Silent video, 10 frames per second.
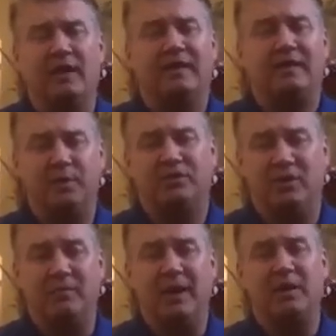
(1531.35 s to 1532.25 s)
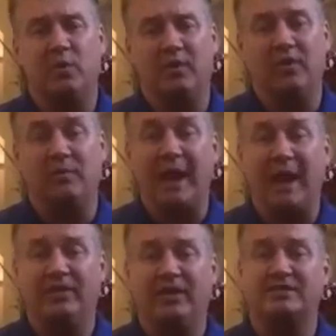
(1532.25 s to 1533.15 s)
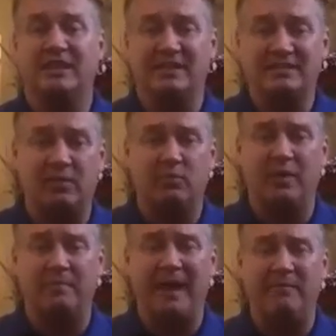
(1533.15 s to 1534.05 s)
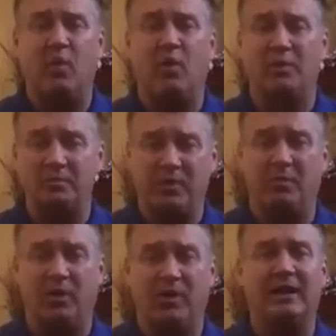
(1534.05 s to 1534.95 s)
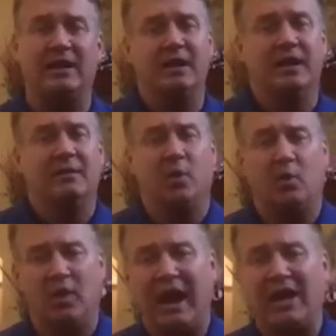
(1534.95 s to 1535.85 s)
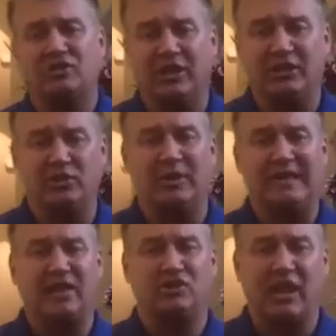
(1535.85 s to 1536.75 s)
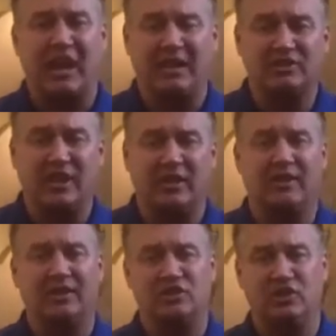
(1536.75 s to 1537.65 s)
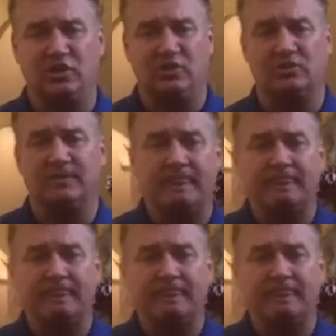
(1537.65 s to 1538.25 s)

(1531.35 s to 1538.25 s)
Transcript: They put their money where their mouth is. They said we pay more, we put more in, but we're actually doing that challenge out there. That's huge.